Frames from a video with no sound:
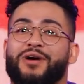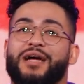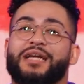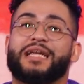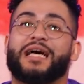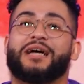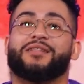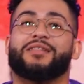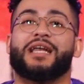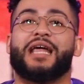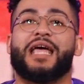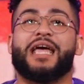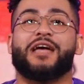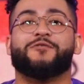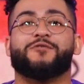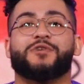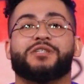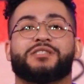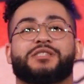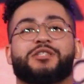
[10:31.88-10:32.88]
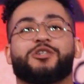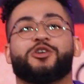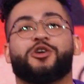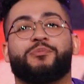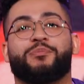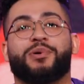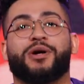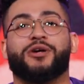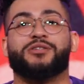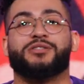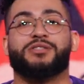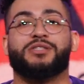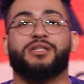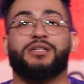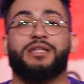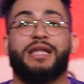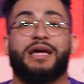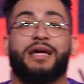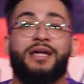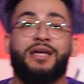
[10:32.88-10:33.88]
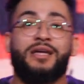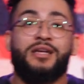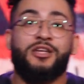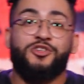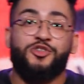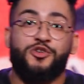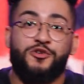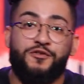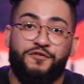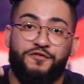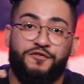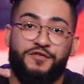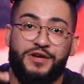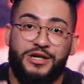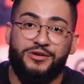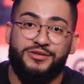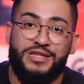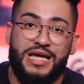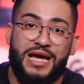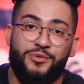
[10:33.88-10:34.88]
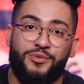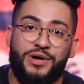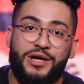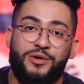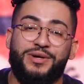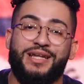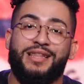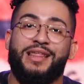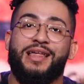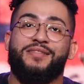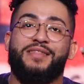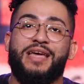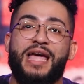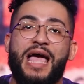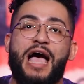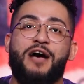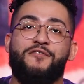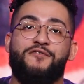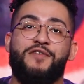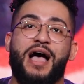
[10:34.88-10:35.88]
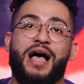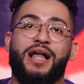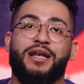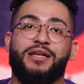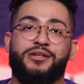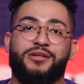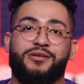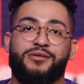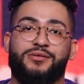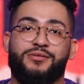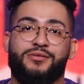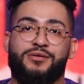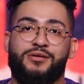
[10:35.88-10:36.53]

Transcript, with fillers: right now that every single person that you feel that way with, they have value.